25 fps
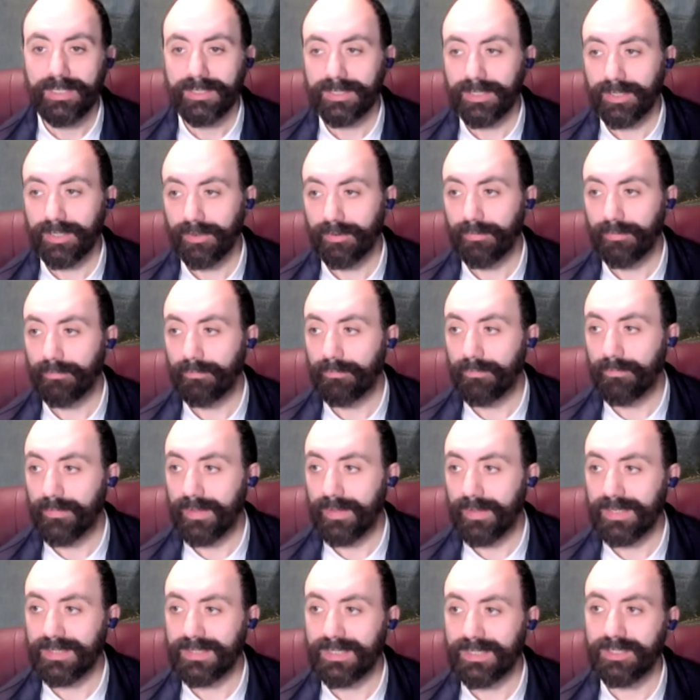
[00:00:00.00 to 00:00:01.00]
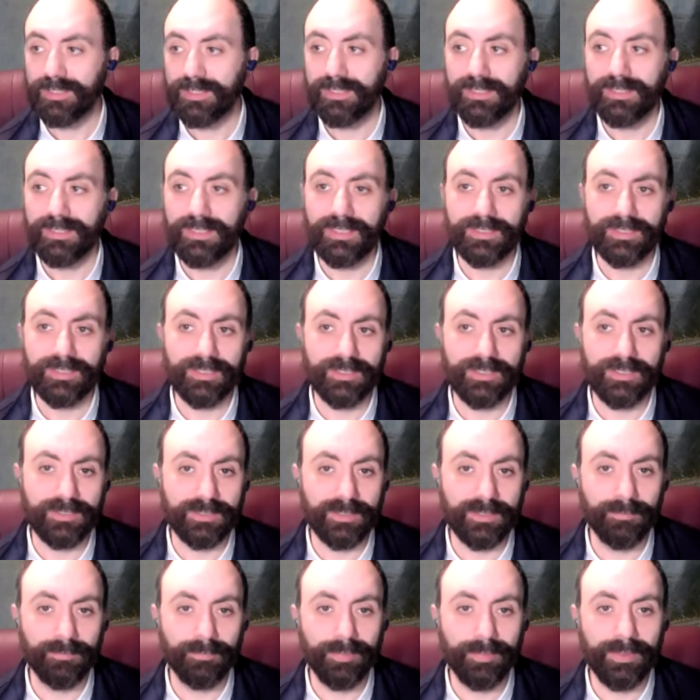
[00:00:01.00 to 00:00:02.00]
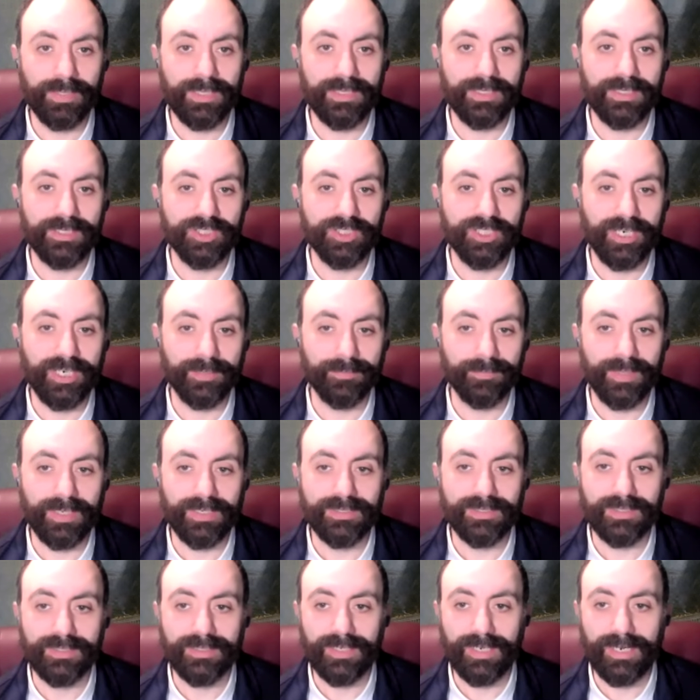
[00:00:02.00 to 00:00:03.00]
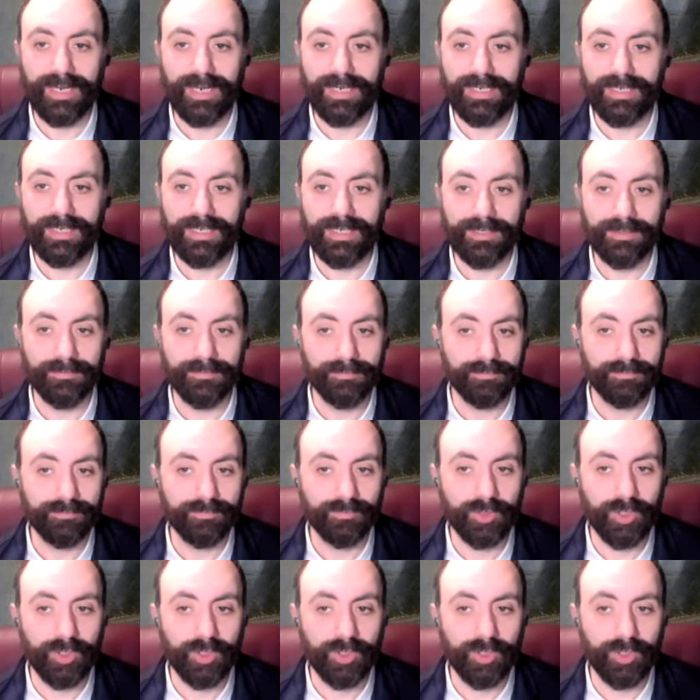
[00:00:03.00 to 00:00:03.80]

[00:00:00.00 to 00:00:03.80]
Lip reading: So essentially, this has completely checkmated any